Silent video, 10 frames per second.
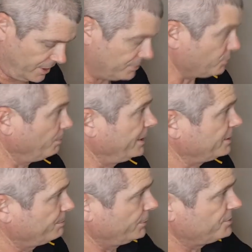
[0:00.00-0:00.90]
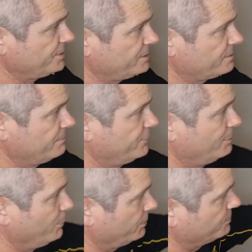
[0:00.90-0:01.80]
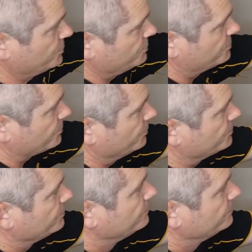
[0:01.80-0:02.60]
going to repeat the process for the bottom 2 screws.